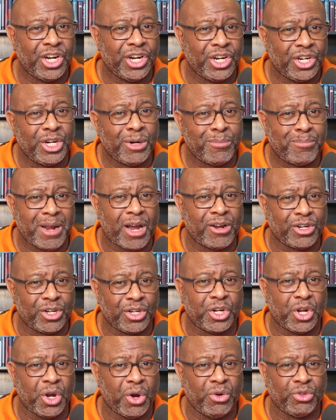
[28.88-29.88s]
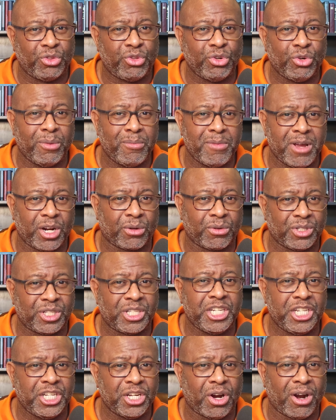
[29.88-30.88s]
you're bound to go through a medical
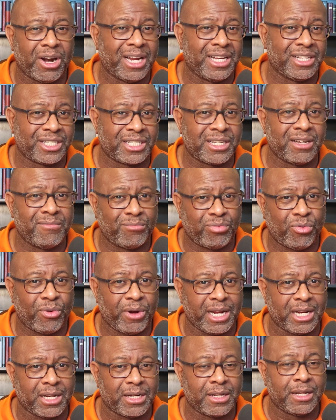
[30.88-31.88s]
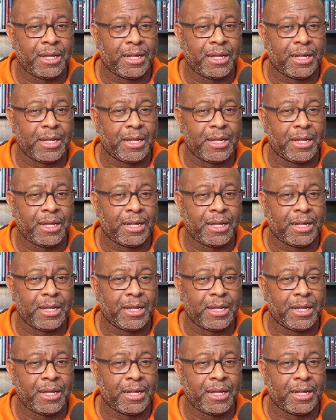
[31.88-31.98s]
CDR at some point.